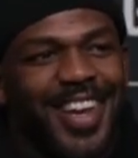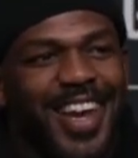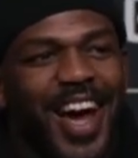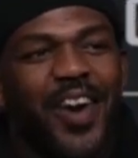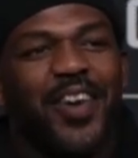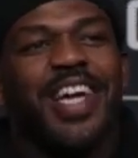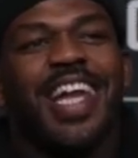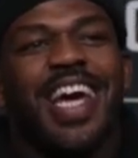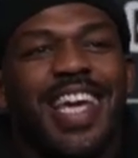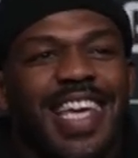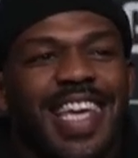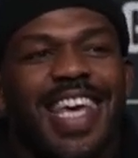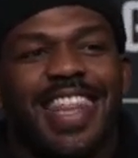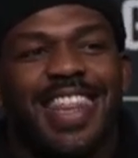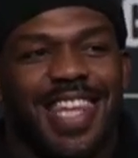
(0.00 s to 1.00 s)
like, how can
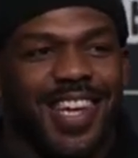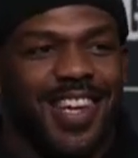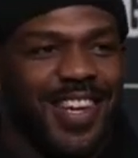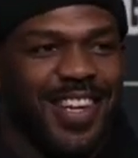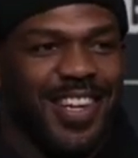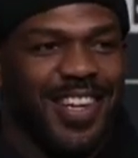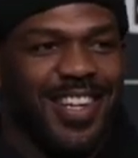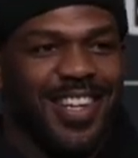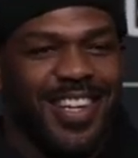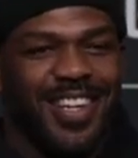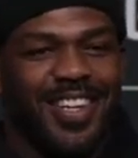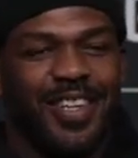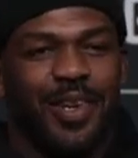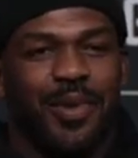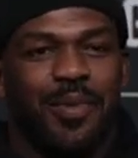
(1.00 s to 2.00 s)
I get there?
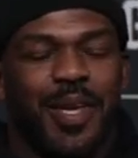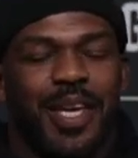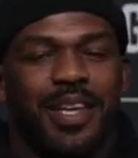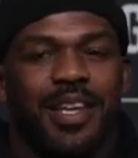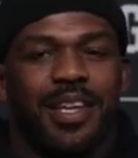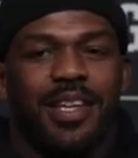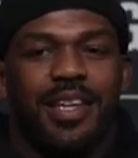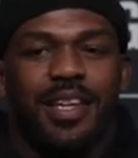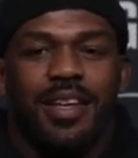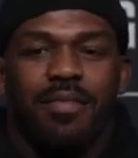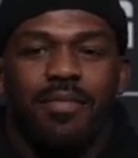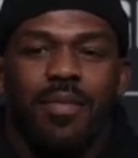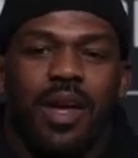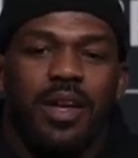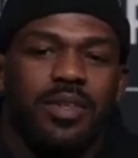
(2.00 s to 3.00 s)
You know what I mean?
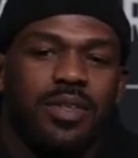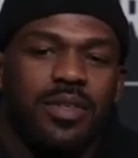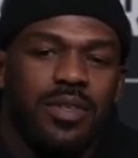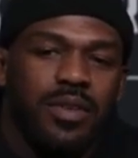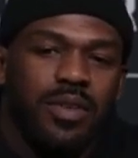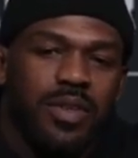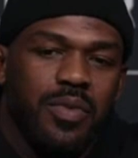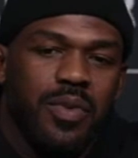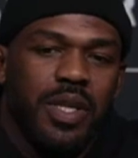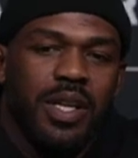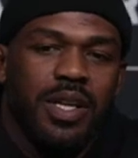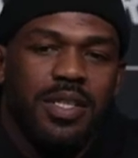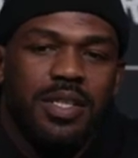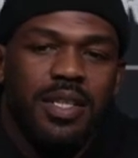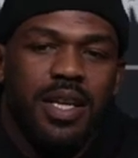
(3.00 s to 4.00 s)
And, and I just started to
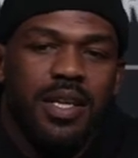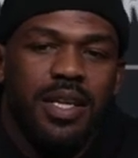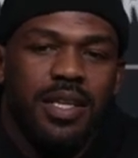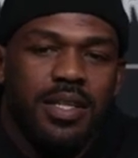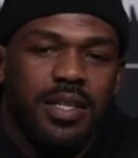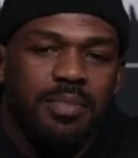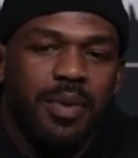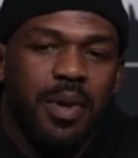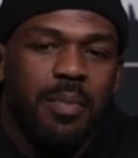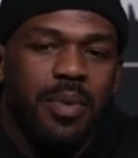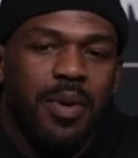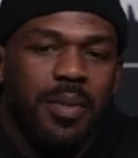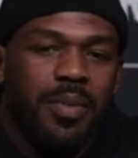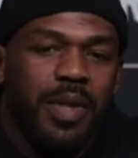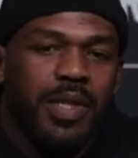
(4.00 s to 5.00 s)
realize that I needed to
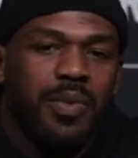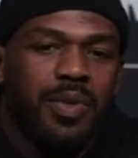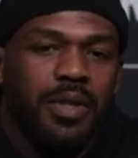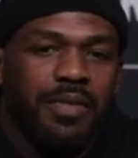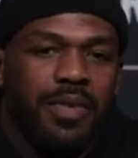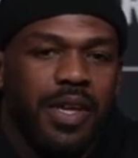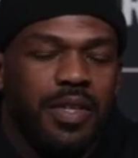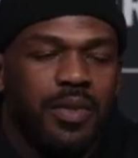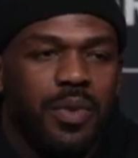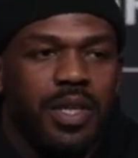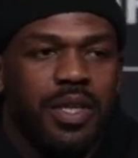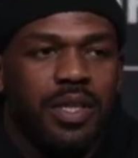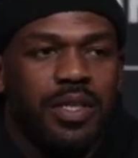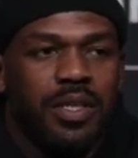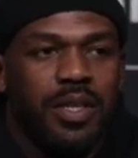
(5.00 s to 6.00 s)
bump up. That's what the fans
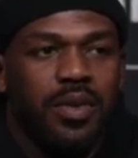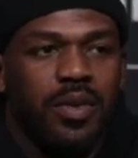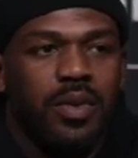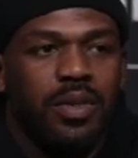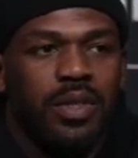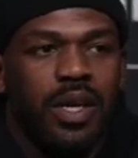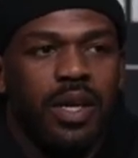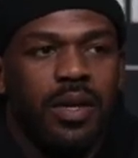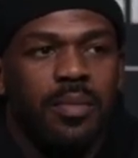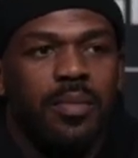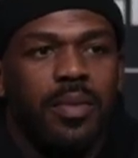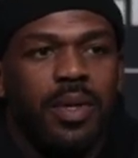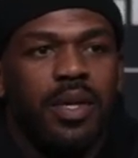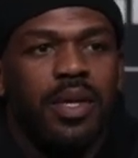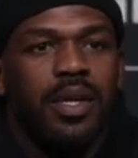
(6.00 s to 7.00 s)
wanted to see the whole
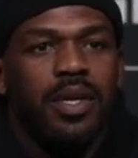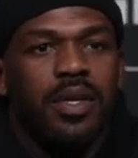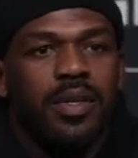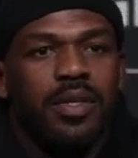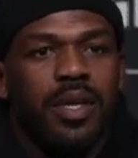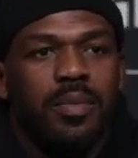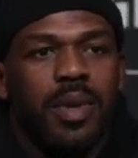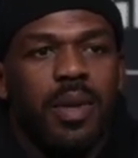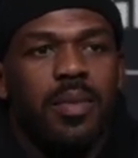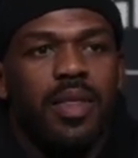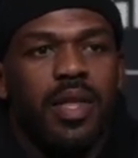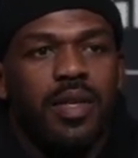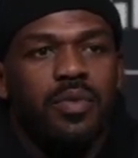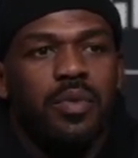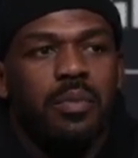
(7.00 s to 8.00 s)
time. It's like,
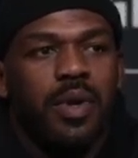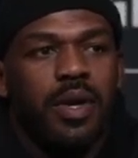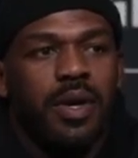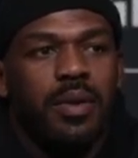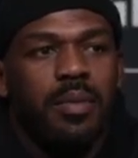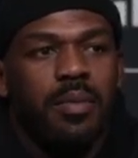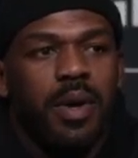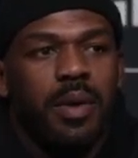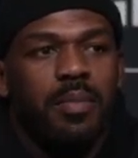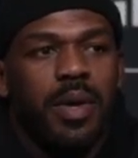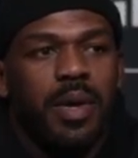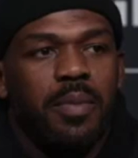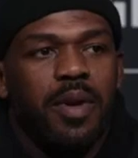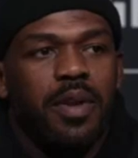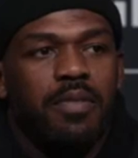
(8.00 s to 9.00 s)
maybe that's where my, my
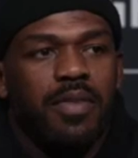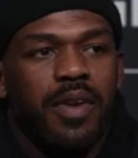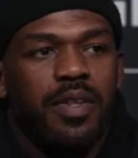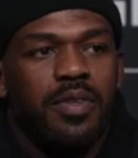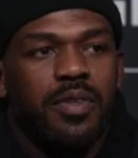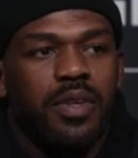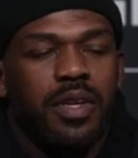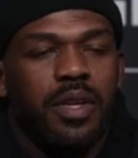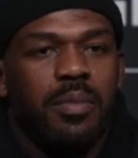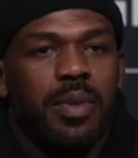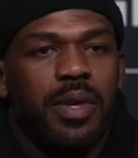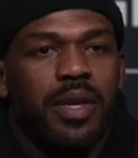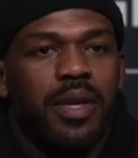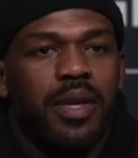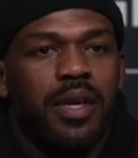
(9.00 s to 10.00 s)
big money fights are going
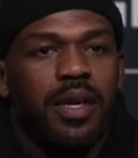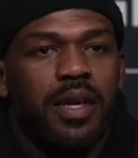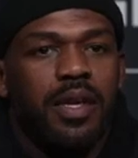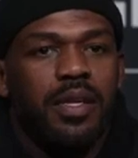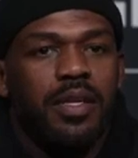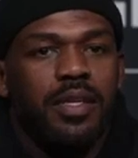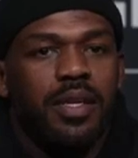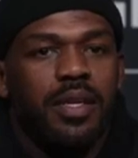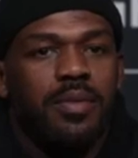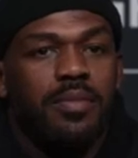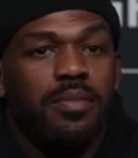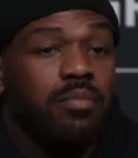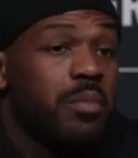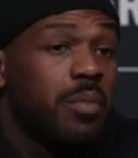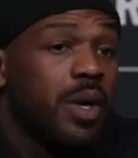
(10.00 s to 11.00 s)
to be. And
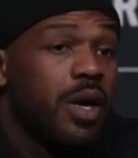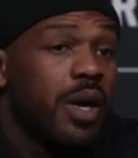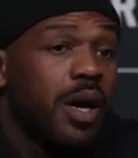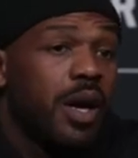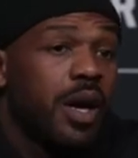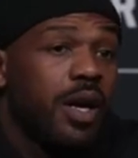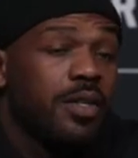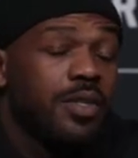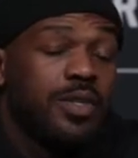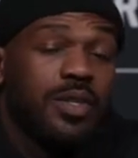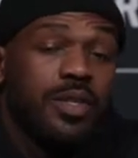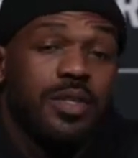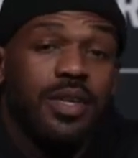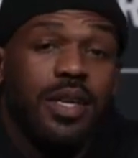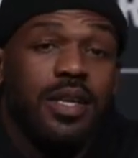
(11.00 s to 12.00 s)
um, I
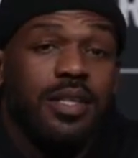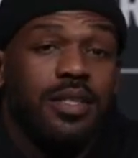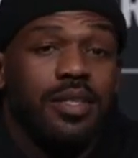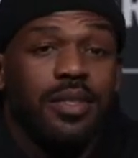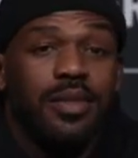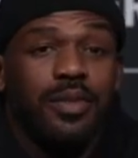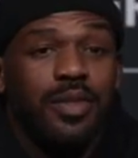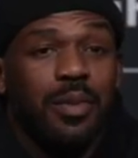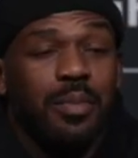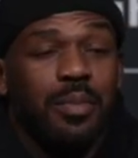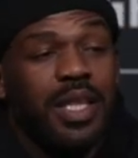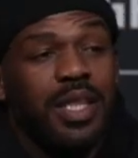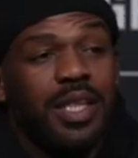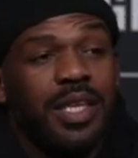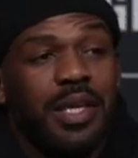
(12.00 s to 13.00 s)
just decided to, to
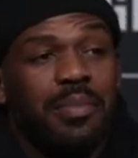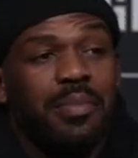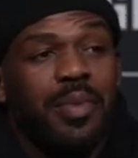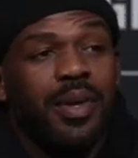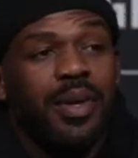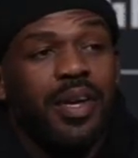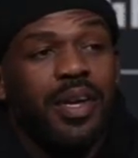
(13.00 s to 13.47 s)
make the leap.